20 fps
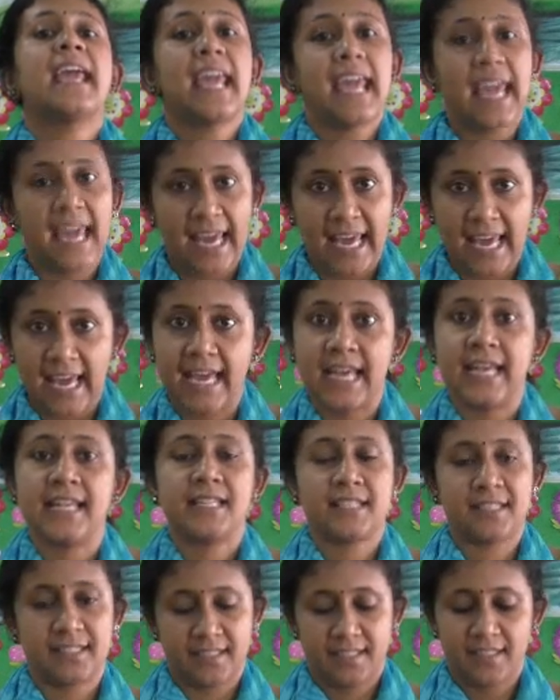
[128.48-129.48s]

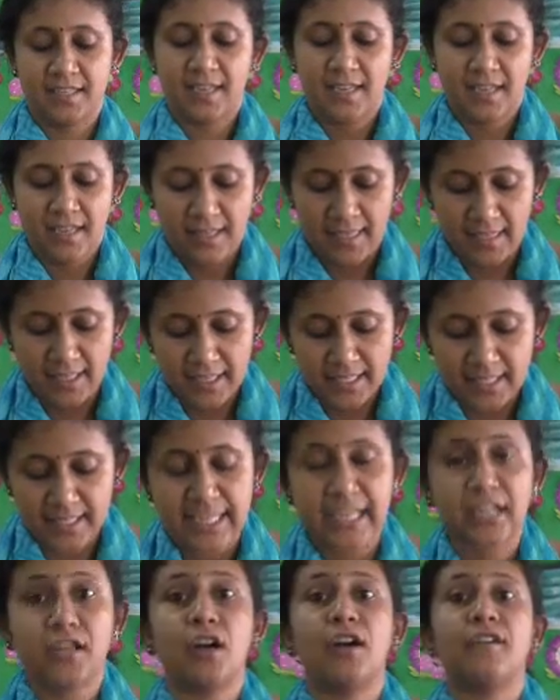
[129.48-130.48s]
Yes, the
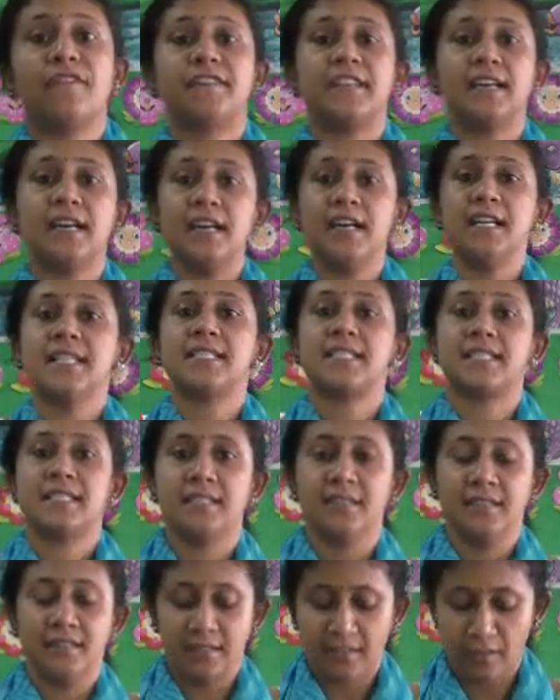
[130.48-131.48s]
stick of the
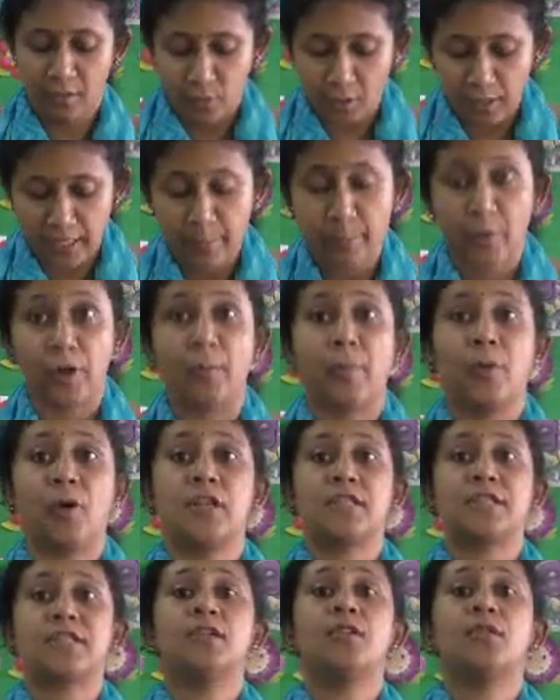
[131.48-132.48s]
lollipop
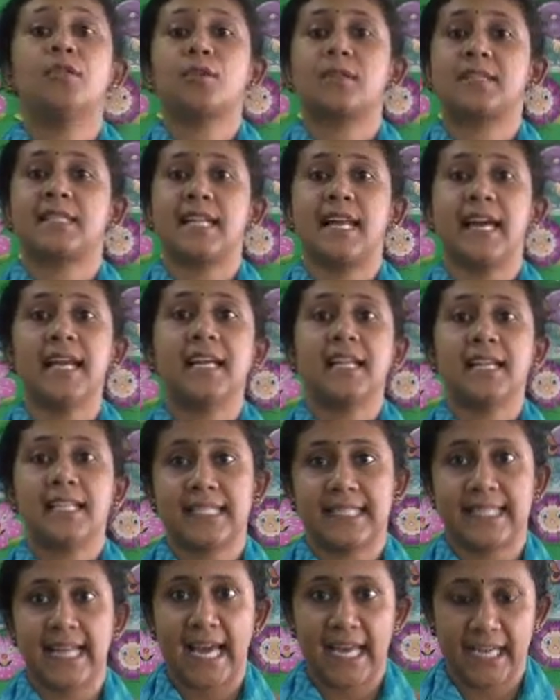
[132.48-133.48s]
also looks like
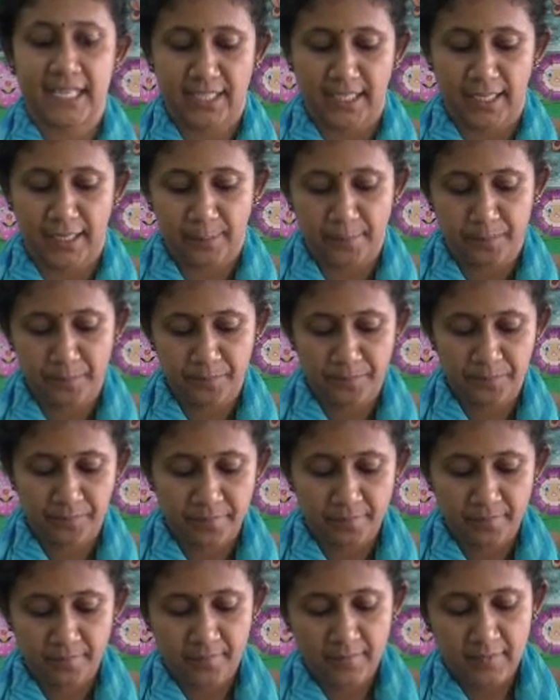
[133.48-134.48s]
standing.
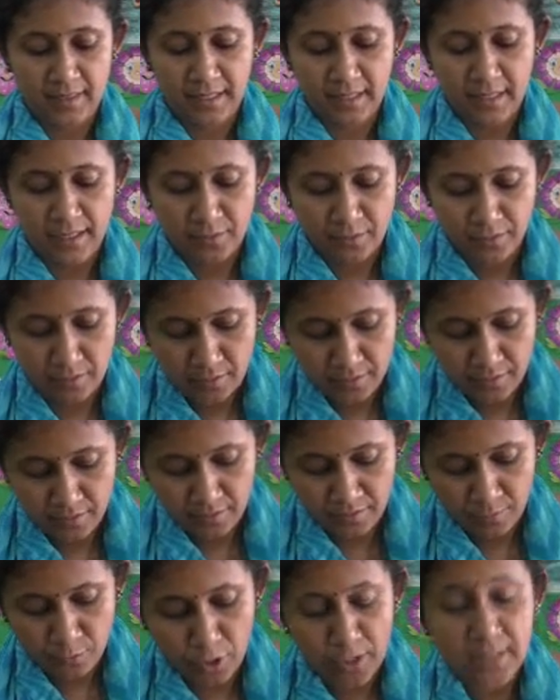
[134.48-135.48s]

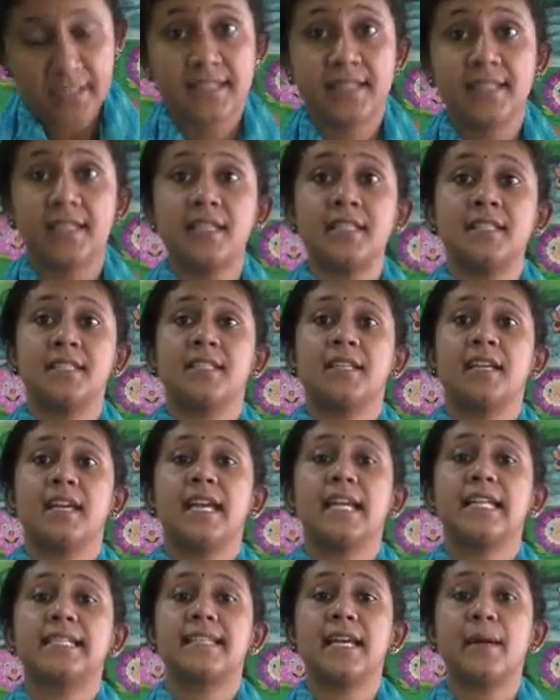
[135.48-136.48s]
What's this?
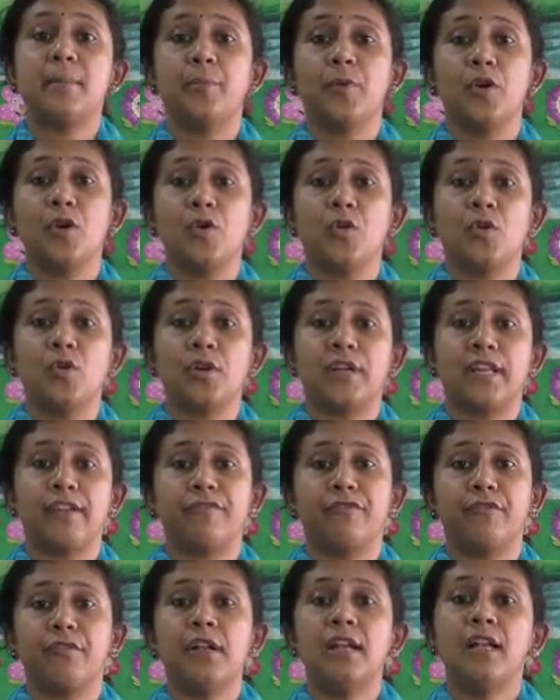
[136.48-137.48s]
It's a
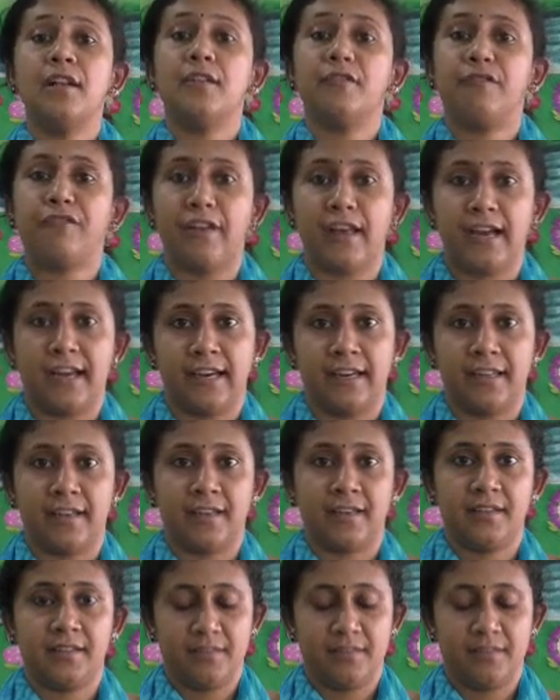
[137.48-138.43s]
beautiful flower.